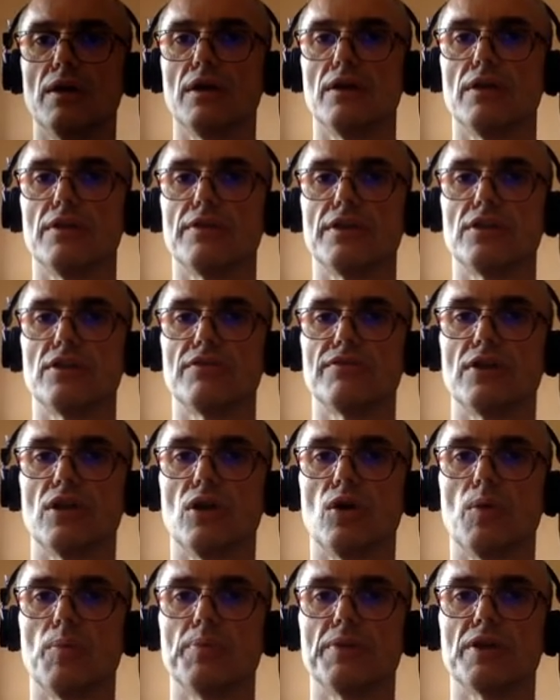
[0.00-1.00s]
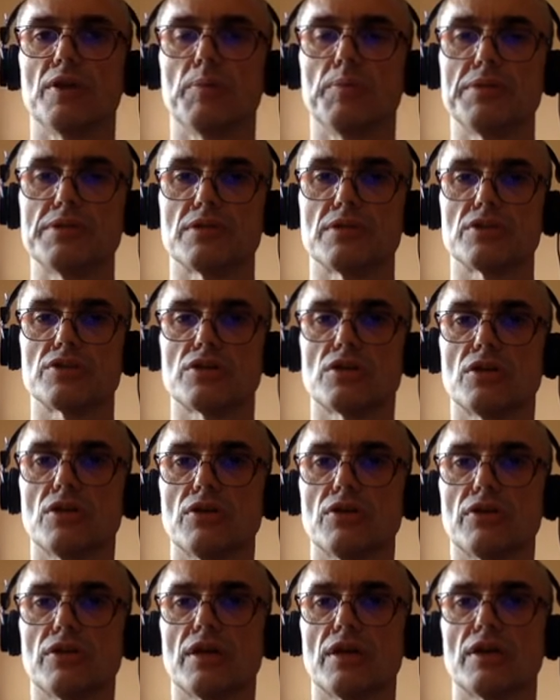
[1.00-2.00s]
business
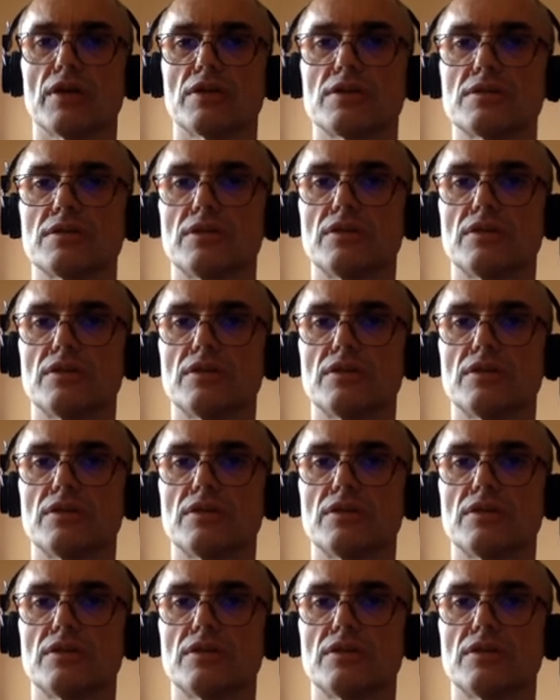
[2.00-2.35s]
contacts,